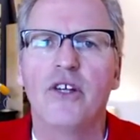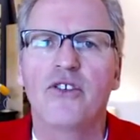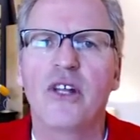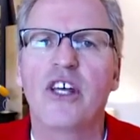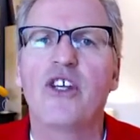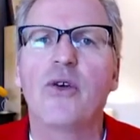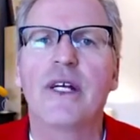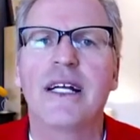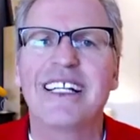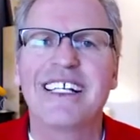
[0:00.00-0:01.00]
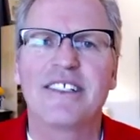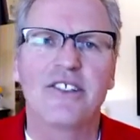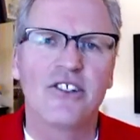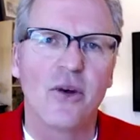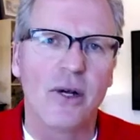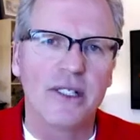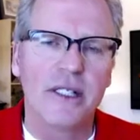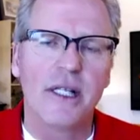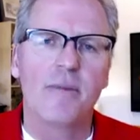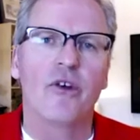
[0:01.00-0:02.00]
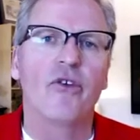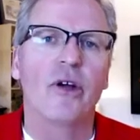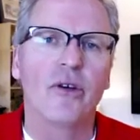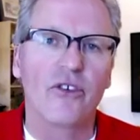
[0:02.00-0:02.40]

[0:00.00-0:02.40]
so that you can elicit stories in them or trigger